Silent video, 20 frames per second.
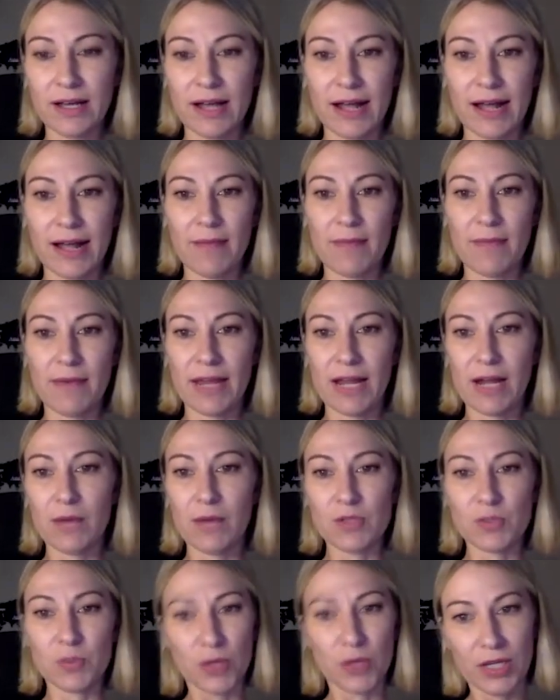Um, and I
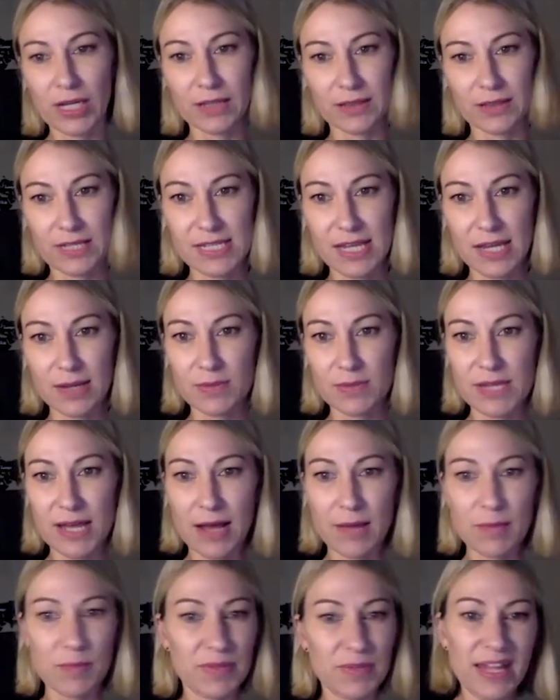was working at the same
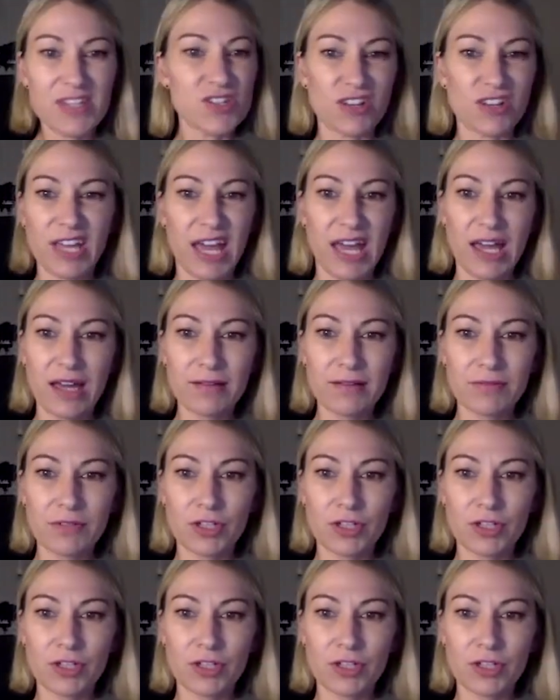time, but that's okay.